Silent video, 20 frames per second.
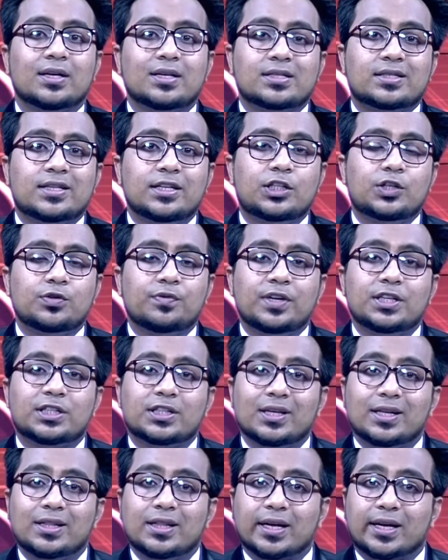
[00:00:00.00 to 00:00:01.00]

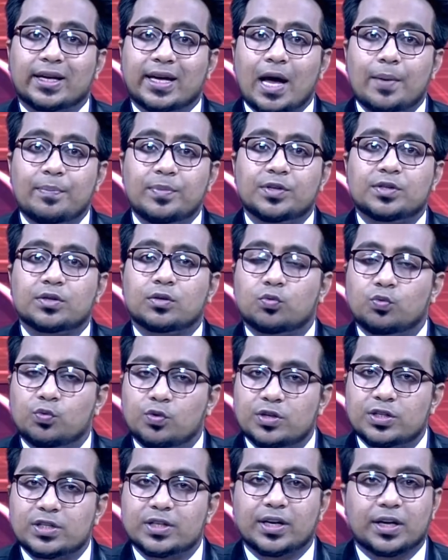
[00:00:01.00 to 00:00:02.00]
situation in the capital
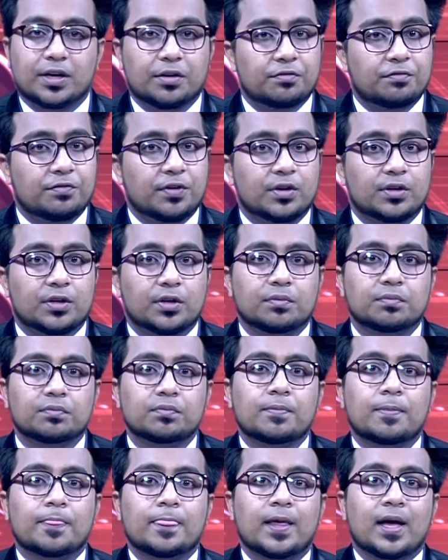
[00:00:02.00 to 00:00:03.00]
worsening further.
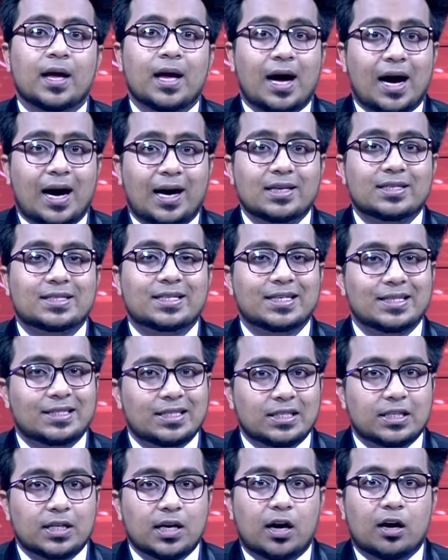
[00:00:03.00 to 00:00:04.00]

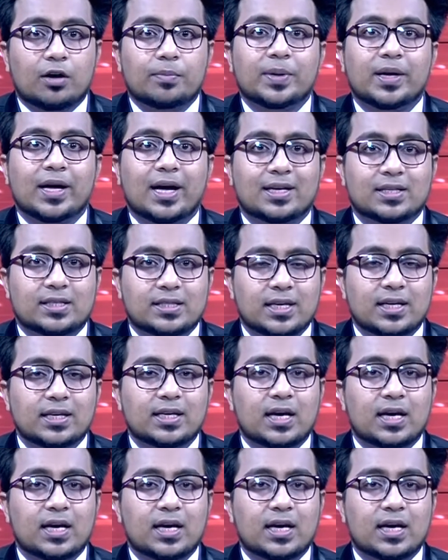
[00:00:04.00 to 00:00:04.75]
ICDDRB has set